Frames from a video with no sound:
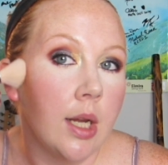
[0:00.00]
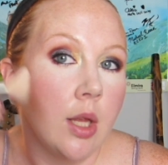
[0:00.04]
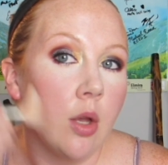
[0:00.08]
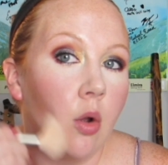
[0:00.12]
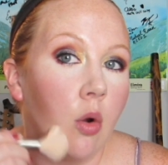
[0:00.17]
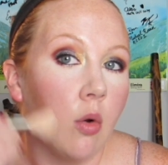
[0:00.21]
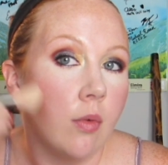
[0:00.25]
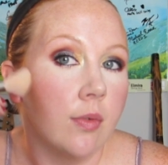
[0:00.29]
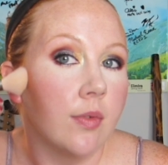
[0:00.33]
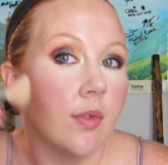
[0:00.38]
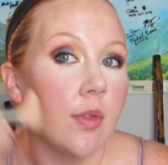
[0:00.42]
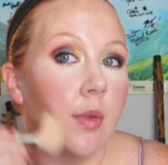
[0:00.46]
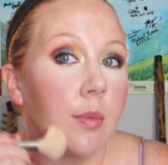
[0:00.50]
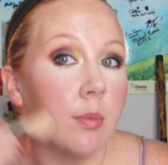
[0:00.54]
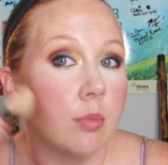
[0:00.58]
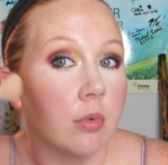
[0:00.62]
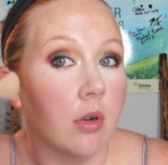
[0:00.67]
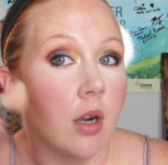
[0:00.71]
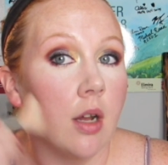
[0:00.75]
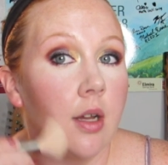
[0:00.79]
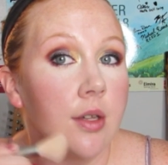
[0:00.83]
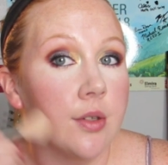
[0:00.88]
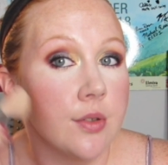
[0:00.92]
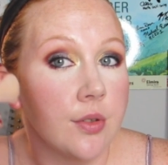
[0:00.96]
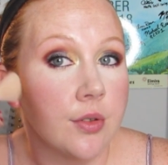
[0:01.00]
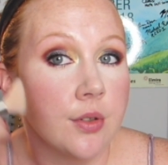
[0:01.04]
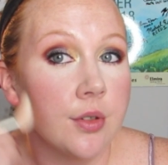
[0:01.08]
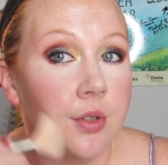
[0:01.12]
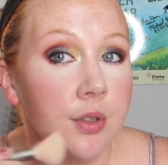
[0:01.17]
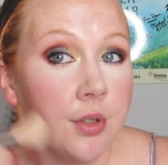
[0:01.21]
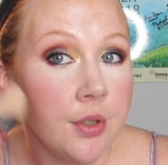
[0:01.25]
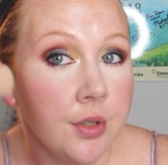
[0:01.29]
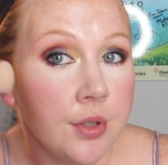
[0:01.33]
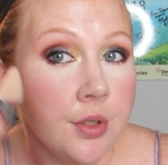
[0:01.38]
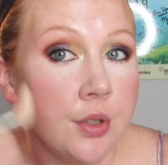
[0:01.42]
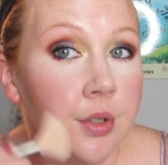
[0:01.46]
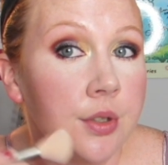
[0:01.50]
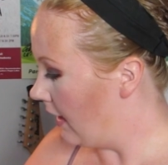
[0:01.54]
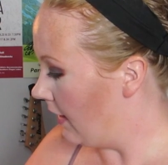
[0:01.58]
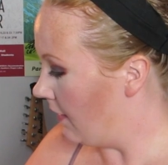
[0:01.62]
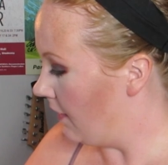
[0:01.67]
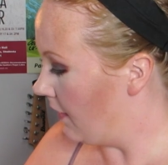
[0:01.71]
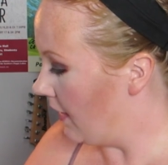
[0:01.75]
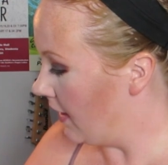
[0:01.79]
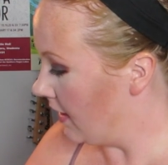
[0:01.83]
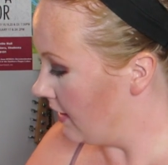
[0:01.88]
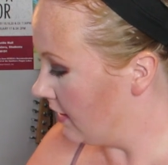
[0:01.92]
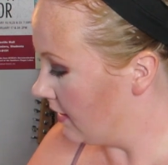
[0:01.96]
it over the bronzer,
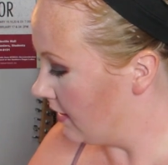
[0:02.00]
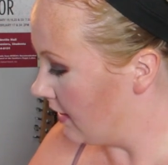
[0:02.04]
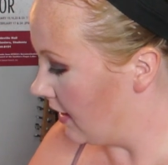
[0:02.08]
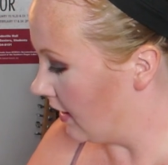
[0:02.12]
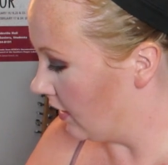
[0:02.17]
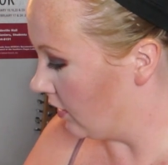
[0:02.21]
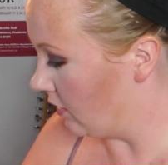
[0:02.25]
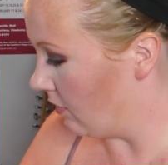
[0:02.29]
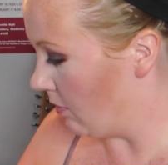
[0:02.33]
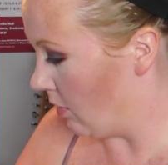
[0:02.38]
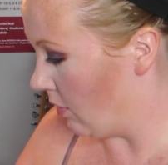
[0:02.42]
and then take the